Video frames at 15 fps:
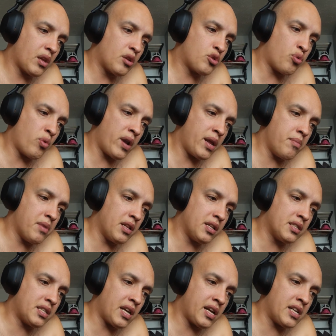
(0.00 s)
twenty
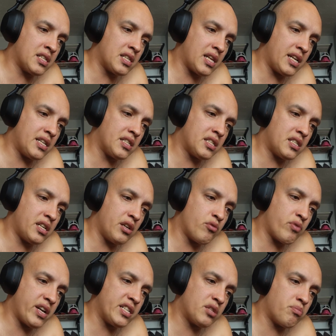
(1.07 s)
milliseconds latency in
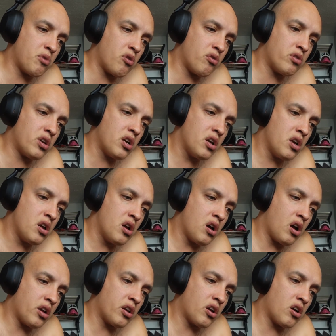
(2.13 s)
race mode
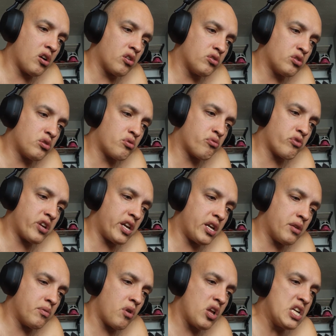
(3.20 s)
on the Goggles three.
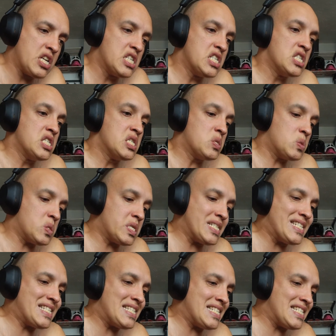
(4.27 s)

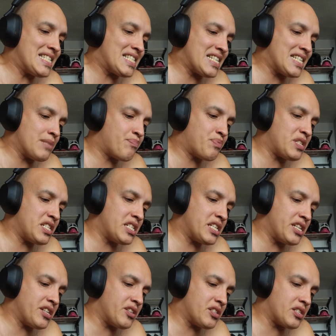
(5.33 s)
What is happening
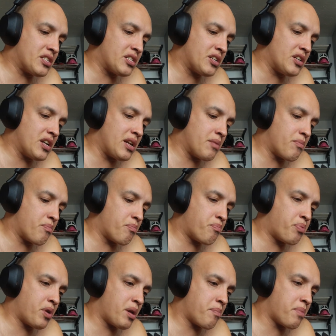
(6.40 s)
here? Darn it.
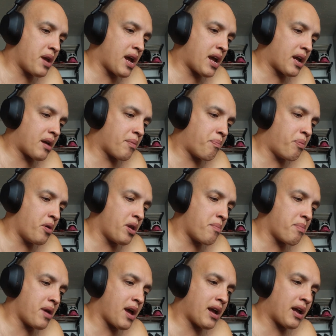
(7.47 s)
Put it back. Put it
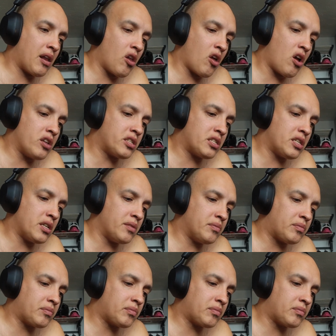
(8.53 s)
back. I lost it.